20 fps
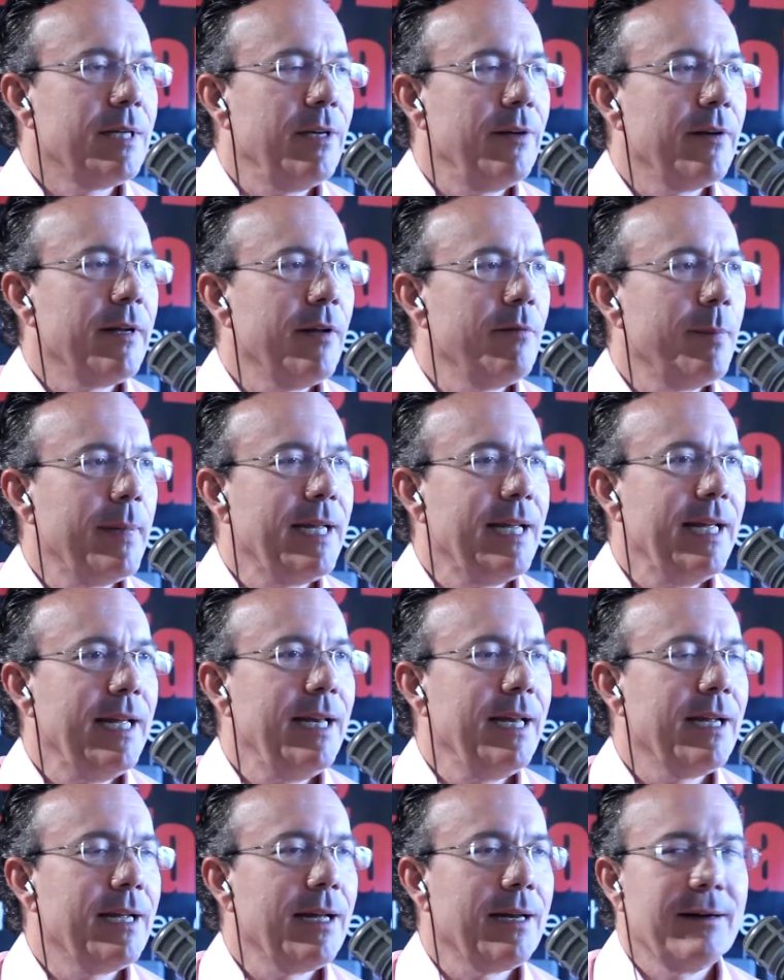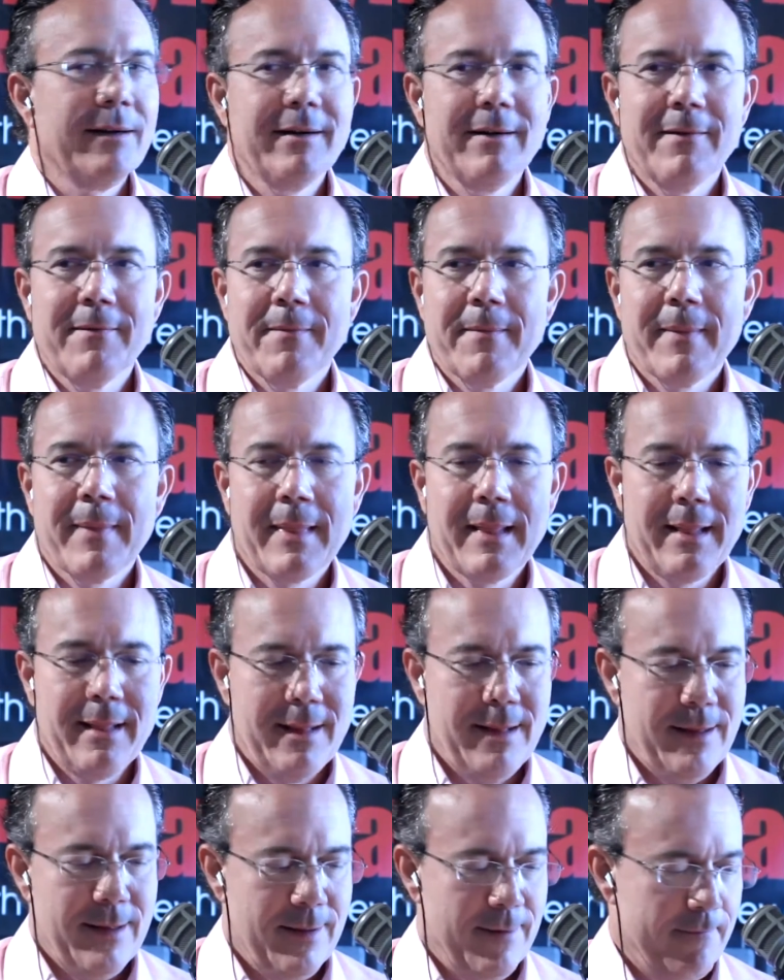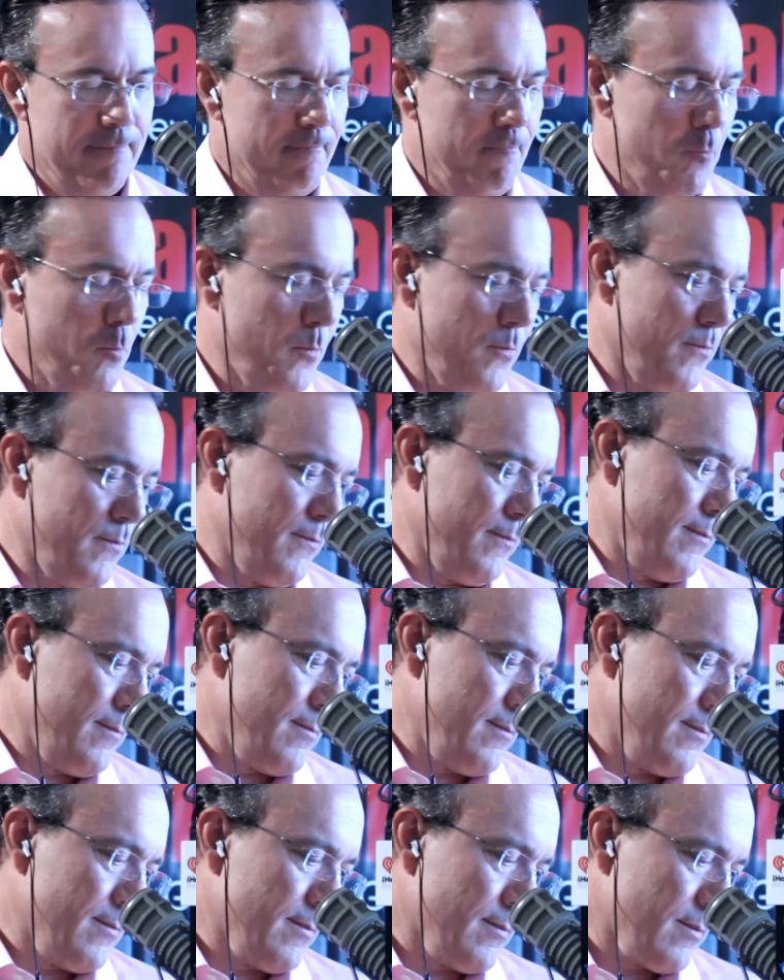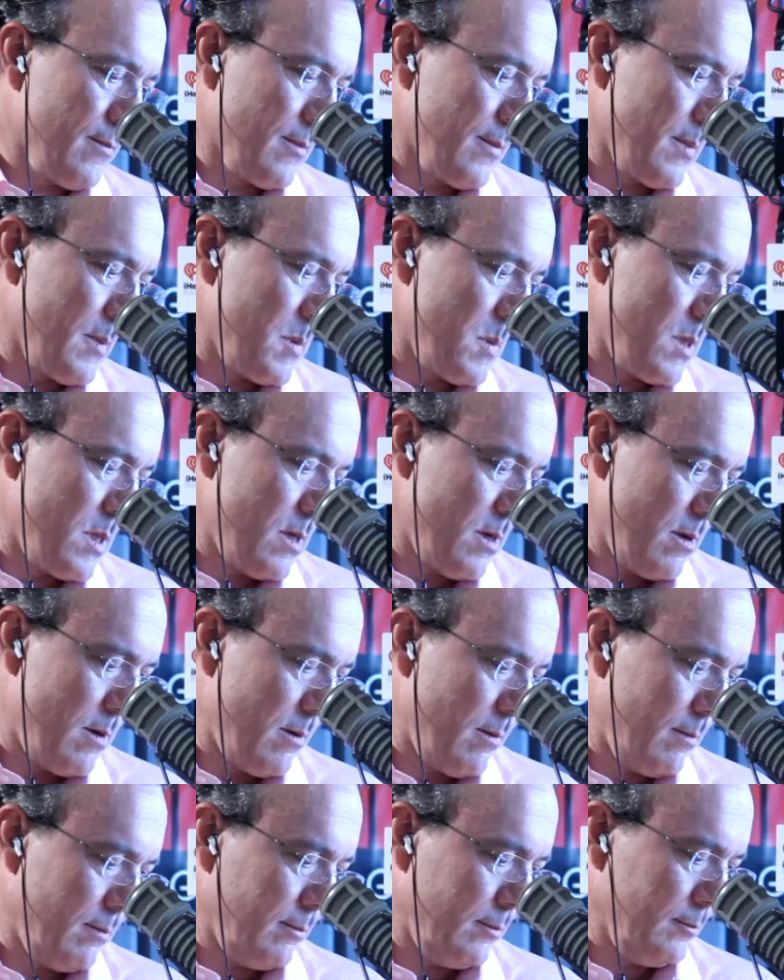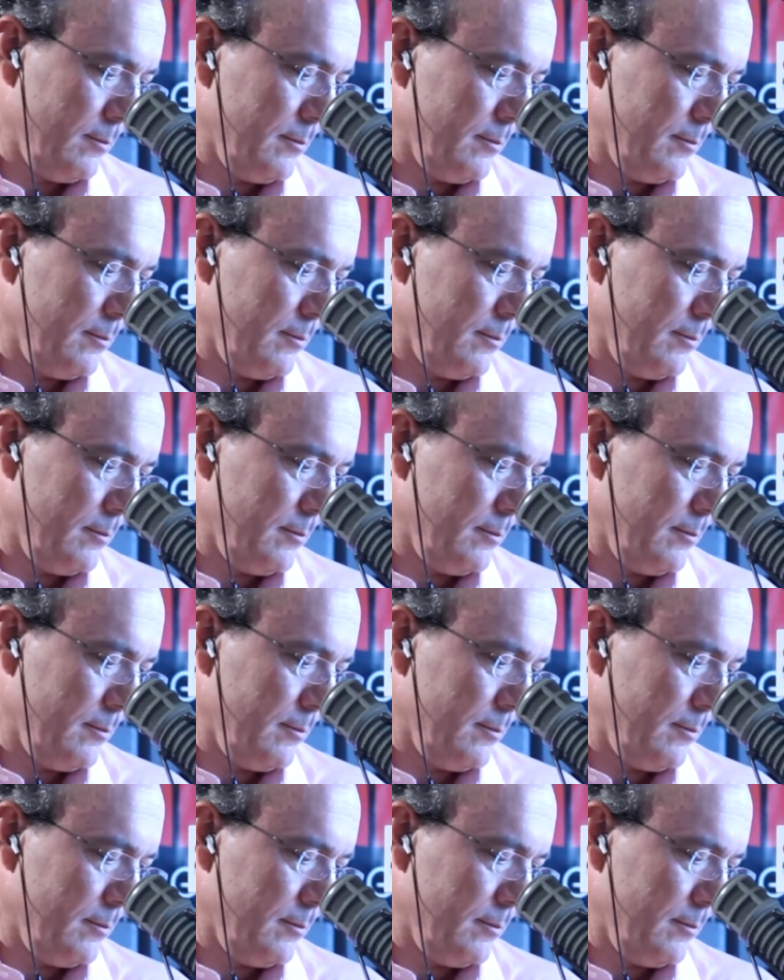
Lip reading: a little broad, but that's okay. Under HIPAA, they're required to